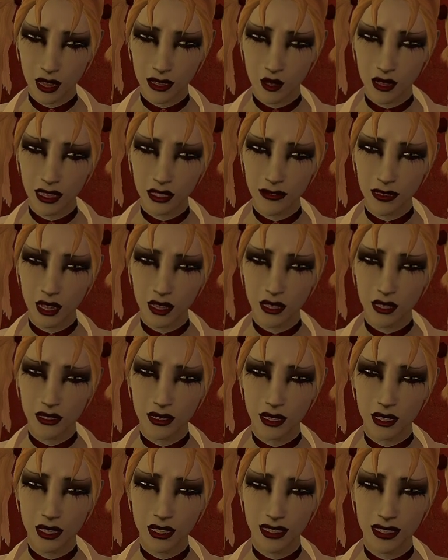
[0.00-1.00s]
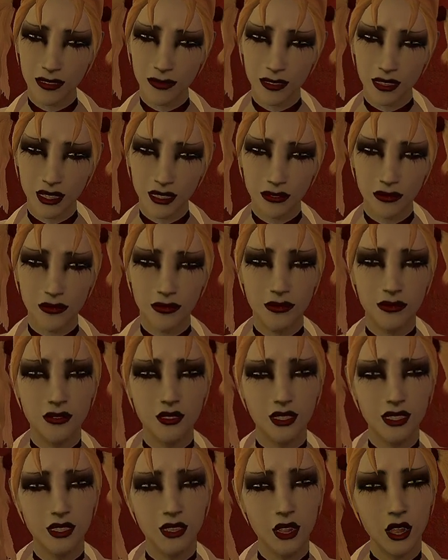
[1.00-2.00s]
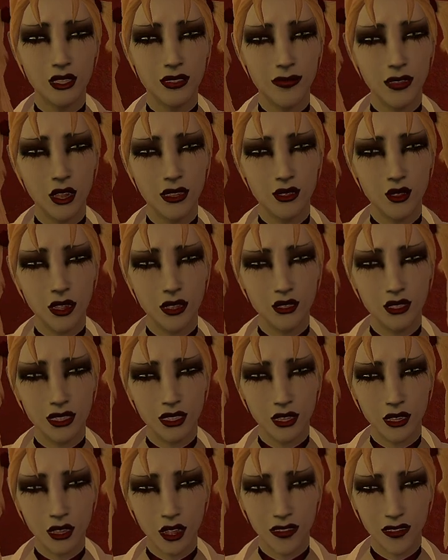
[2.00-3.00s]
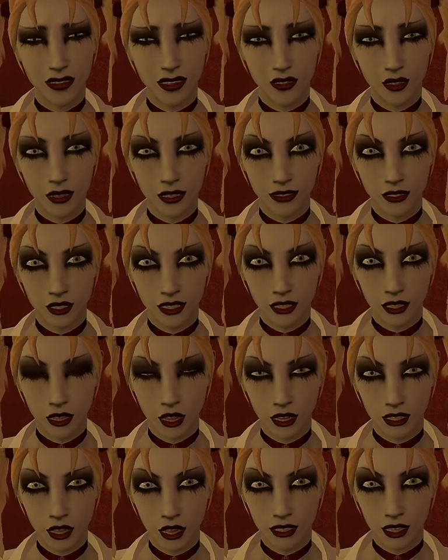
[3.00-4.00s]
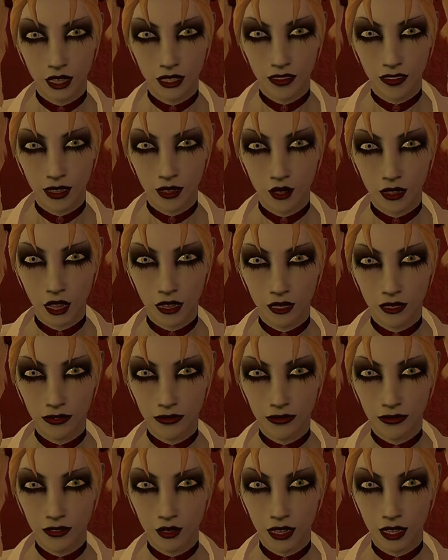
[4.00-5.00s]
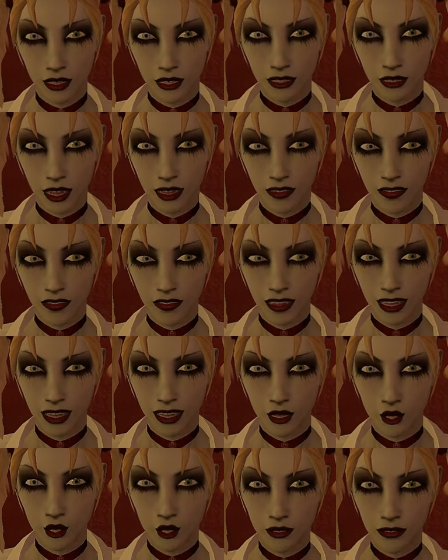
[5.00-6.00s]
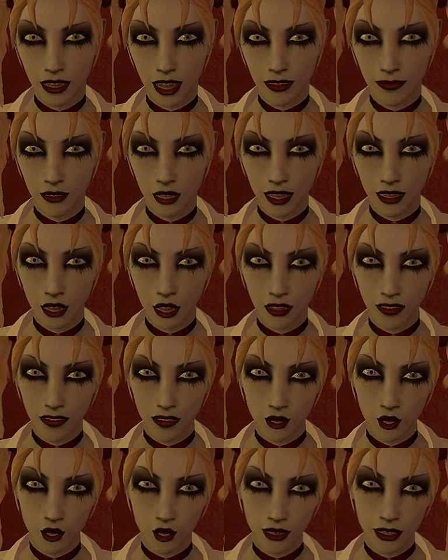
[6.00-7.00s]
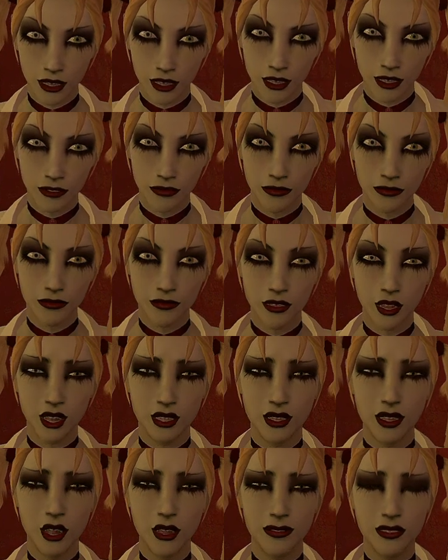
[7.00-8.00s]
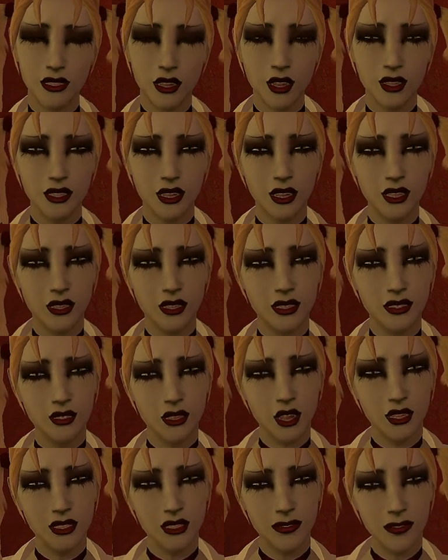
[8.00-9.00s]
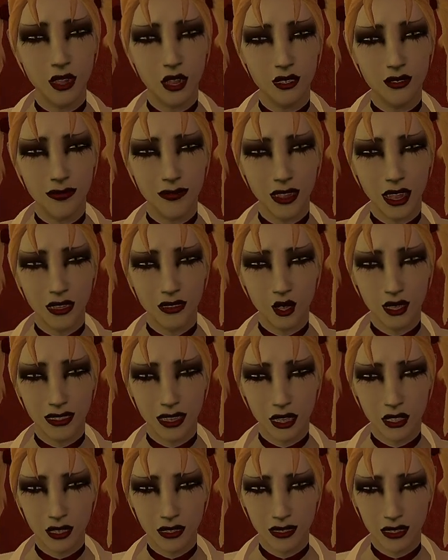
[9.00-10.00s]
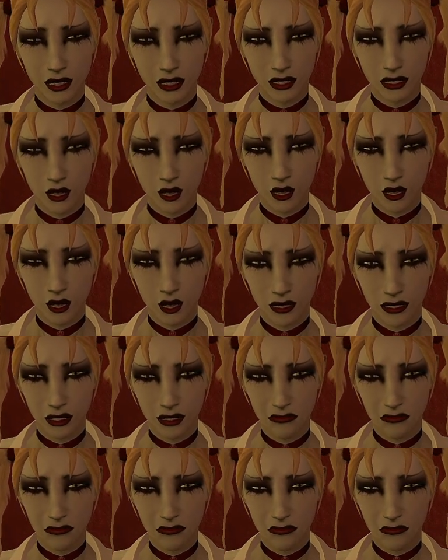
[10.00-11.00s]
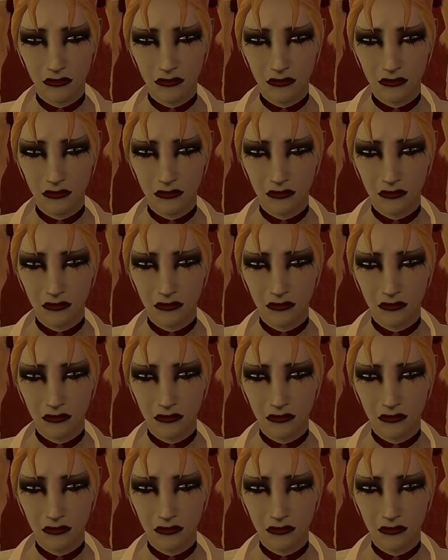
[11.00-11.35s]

She's always belittling me. She's the smart one. She's the favorite. She's the successful one. Well, it's not fair. I'm not a fool. This club's success is just as much my doing as it is hers.